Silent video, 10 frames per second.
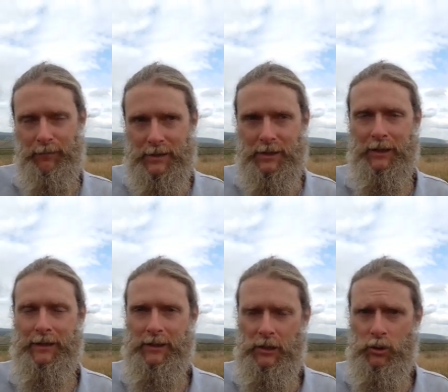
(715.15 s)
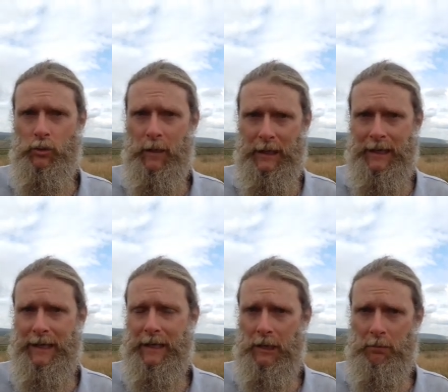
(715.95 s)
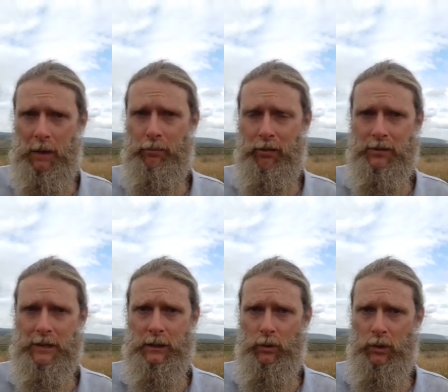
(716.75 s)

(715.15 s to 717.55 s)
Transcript: started to do my healing and my process